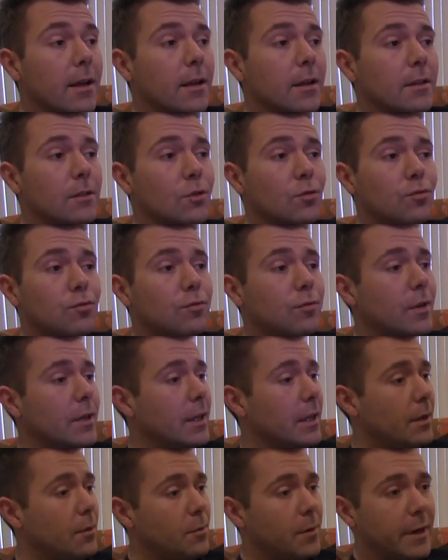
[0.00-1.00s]
It's
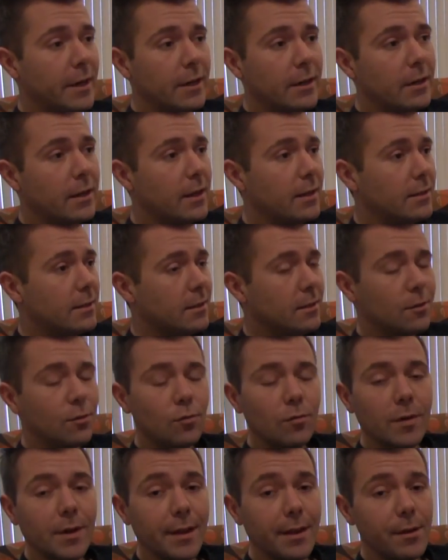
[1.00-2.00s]
really weird. This is a
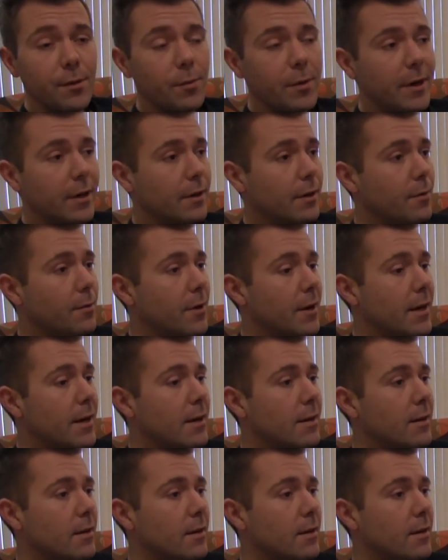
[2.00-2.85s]
really weird one.